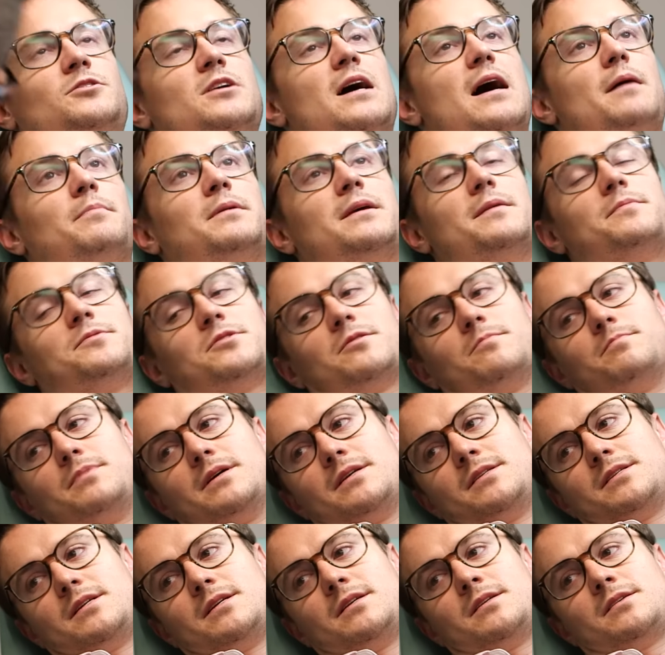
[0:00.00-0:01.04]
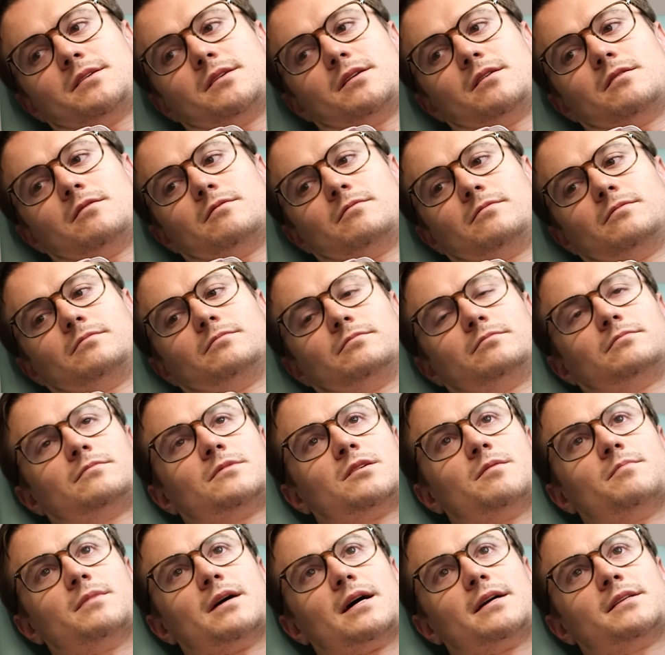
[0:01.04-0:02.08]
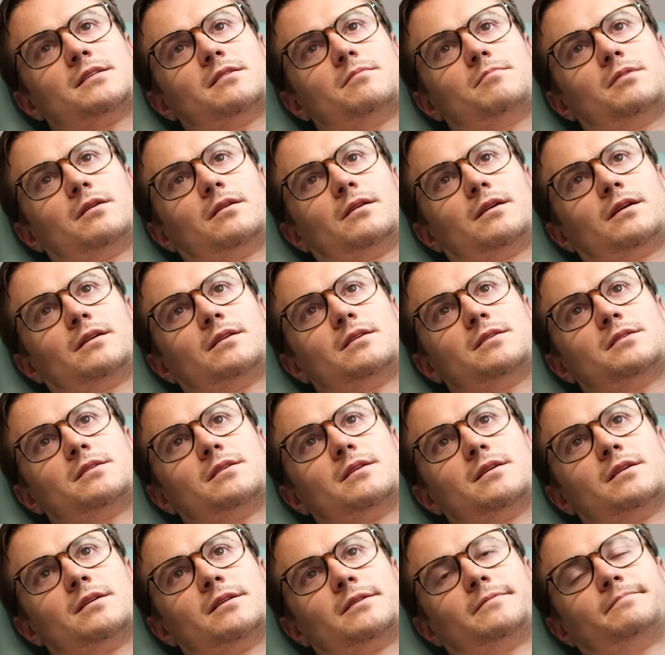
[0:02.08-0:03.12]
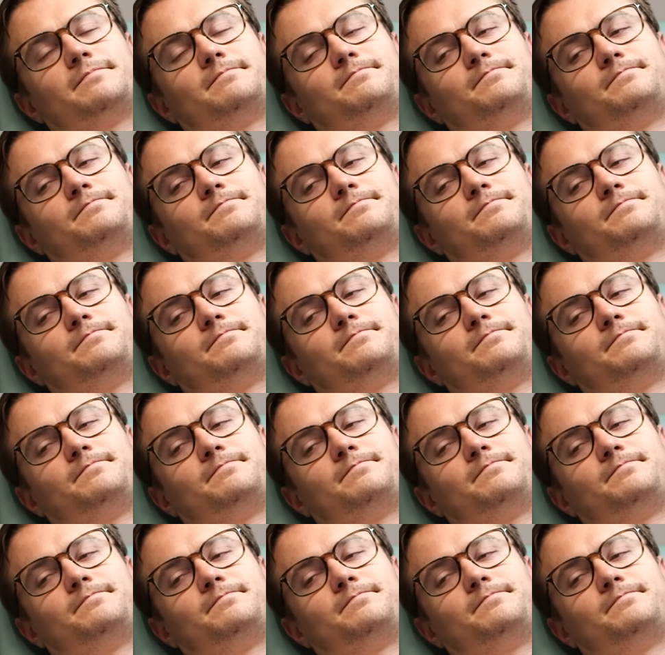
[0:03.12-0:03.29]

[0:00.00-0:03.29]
Job keeps her busy, so some nights I barely get to see her.